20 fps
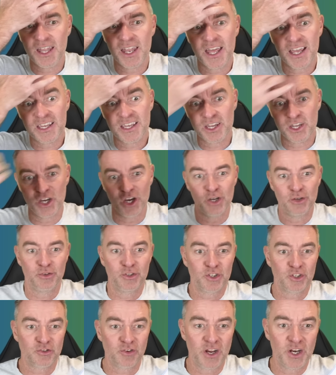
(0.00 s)
There you go,
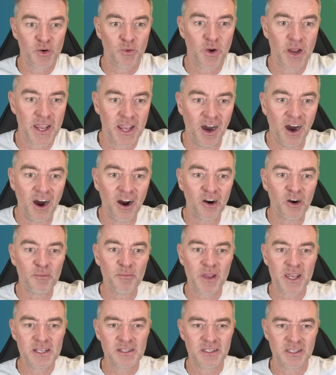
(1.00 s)
straight away. Arr
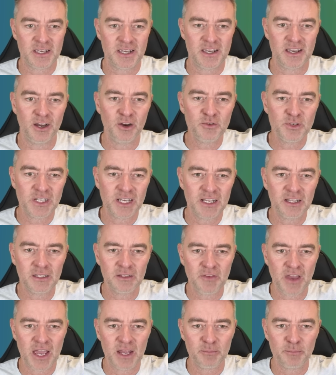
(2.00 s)
matey, Hotel de
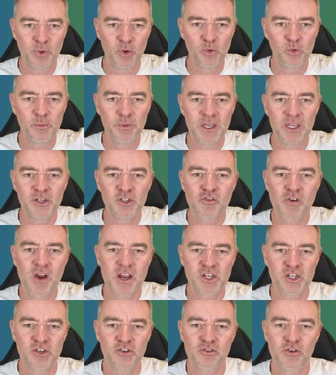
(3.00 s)
Van Poole be a
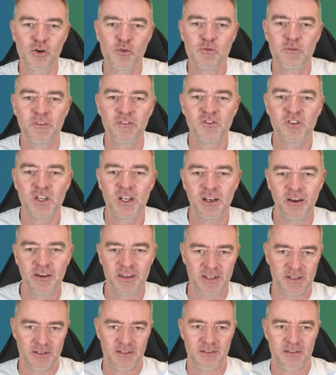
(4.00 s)
treasure trove of
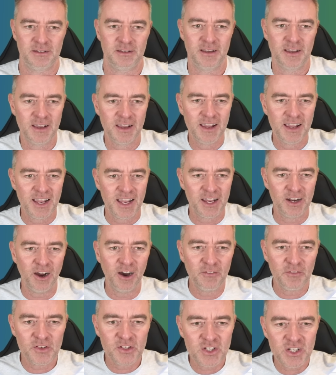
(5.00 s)
delights. It
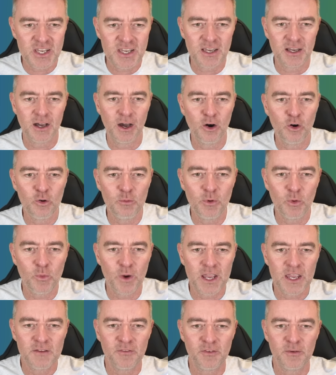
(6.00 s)
offers ye a home
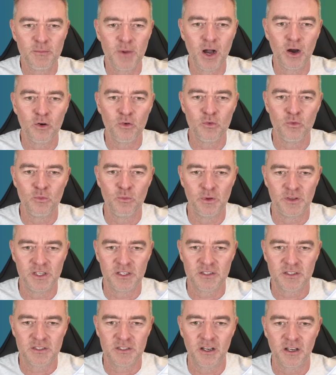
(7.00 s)
away from home with
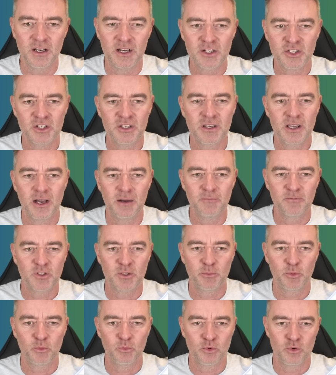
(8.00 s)
its stylish and
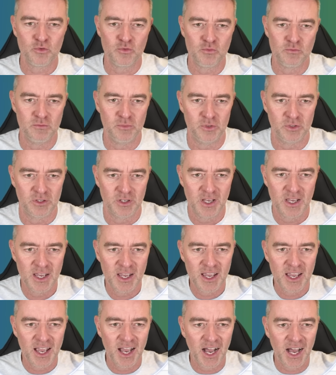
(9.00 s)
comfortable rooms.
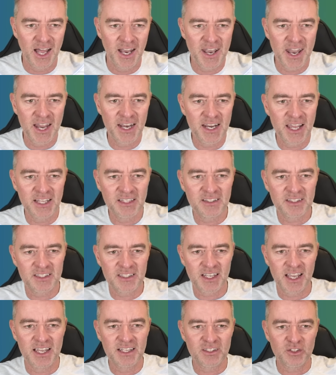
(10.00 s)
And then it
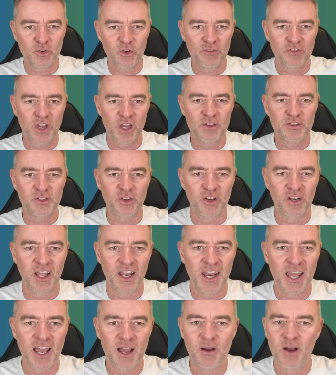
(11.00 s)
sort of goes on like
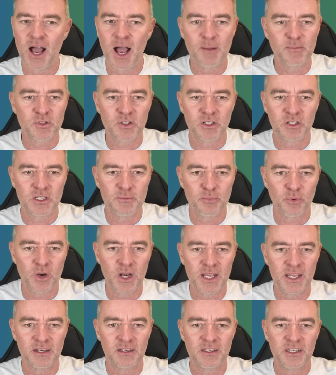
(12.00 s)
that. Absolutely
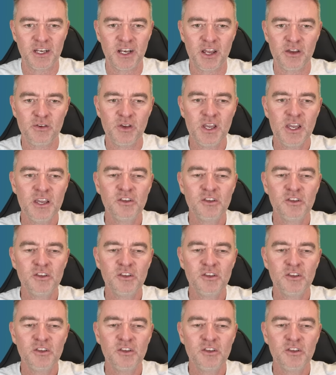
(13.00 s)
brilliant, you know?